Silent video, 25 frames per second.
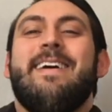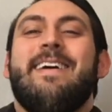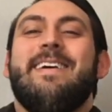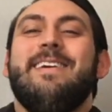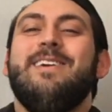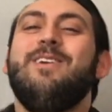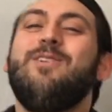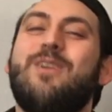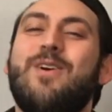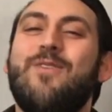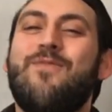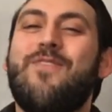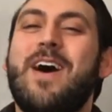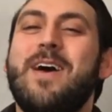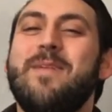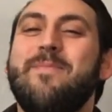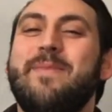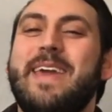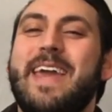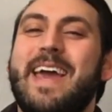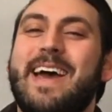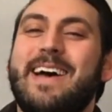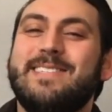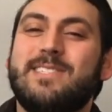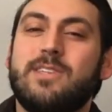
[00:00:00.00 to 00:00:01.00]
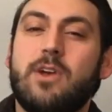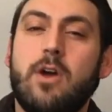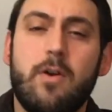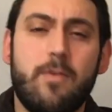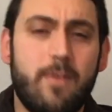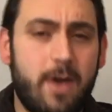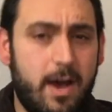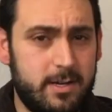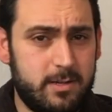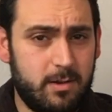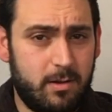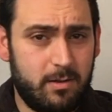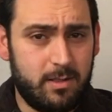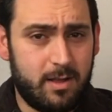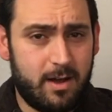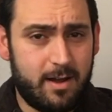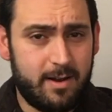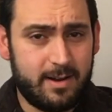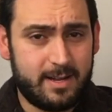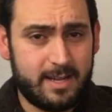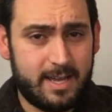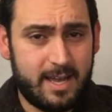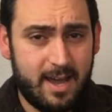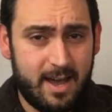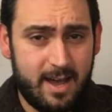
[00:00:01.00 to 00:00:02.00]
You can find me as Corrado
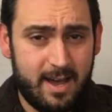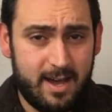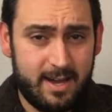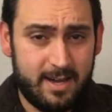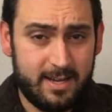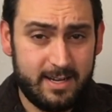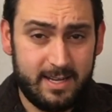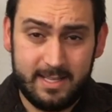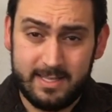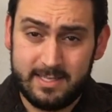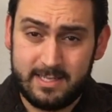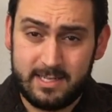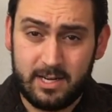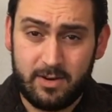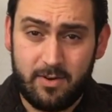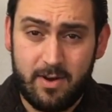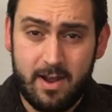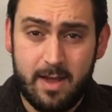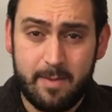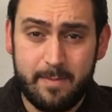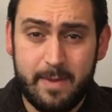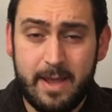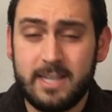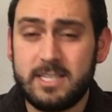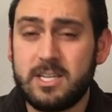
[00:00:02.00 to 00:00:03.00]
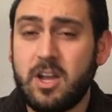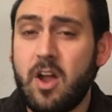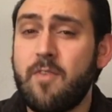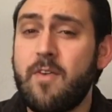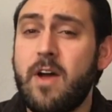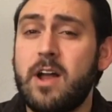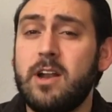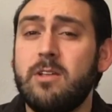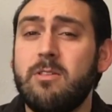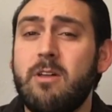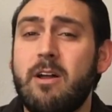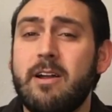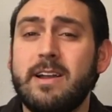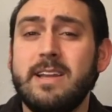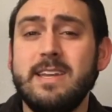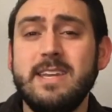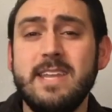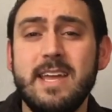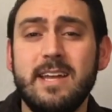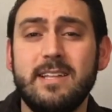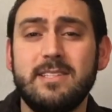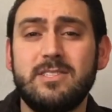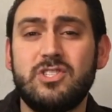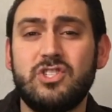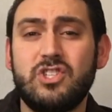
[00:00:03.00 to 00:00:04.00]
Lark on Instagram, and
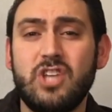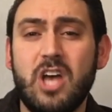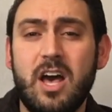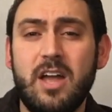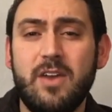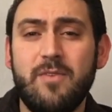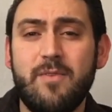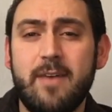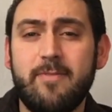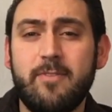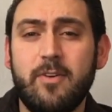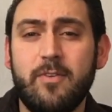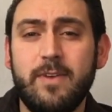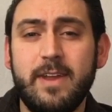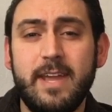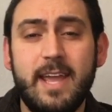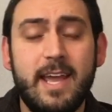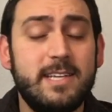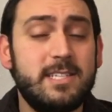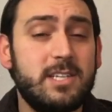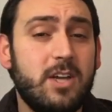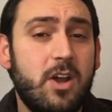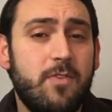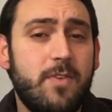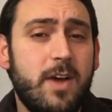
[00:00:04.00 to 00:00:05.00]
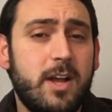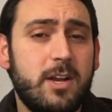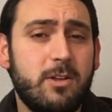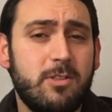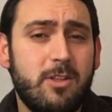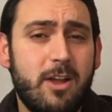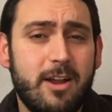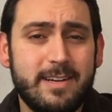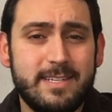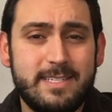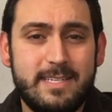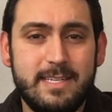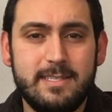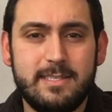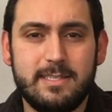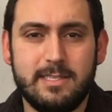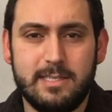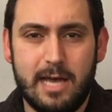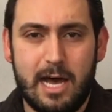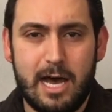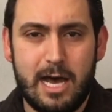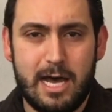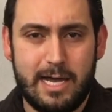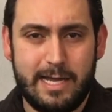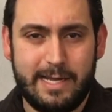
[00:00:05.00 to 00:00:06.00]
CorradoLarkKnits on Ravelry, and
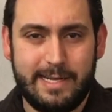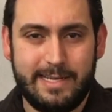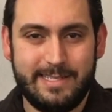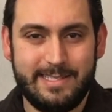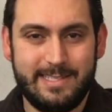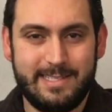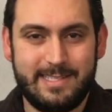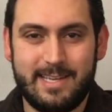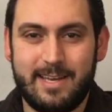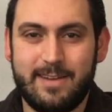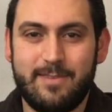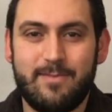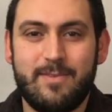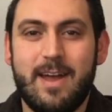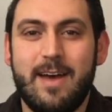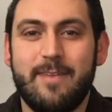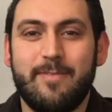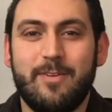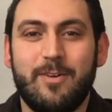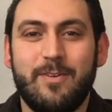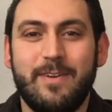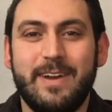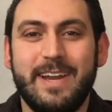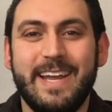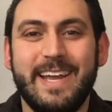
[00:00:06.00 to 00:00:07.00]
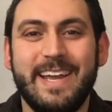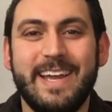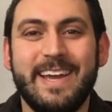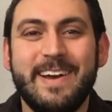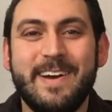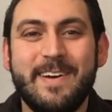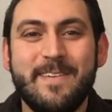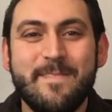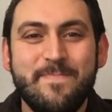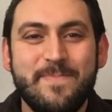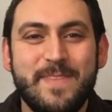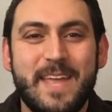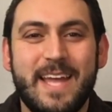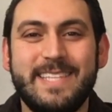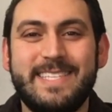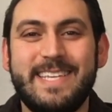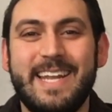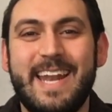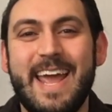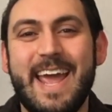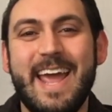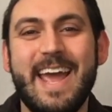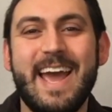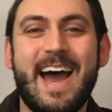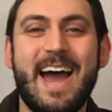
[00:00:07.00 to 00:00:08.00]
CorradoLarkDesigns on Ravelry. And
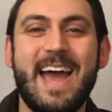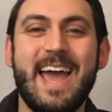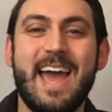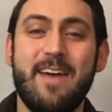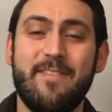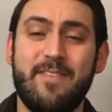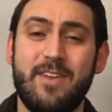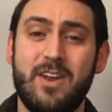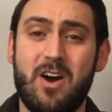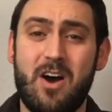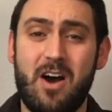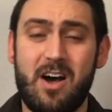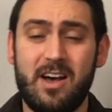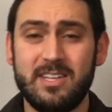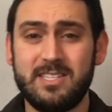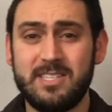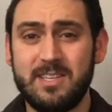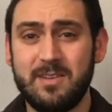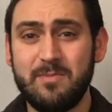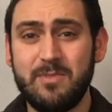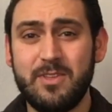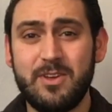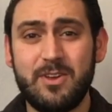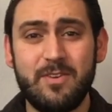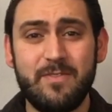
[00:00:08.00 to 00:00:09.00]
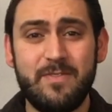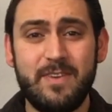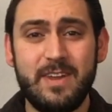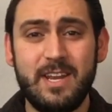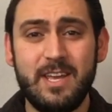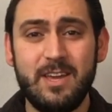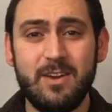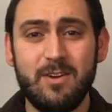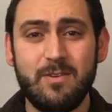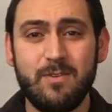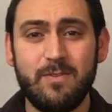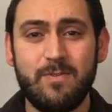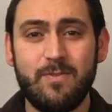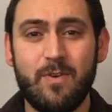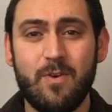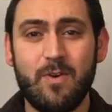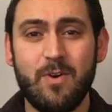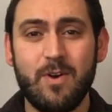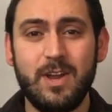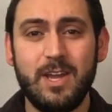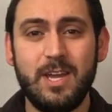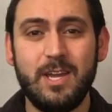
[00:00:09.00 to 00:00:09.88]
today I have an awesome little video for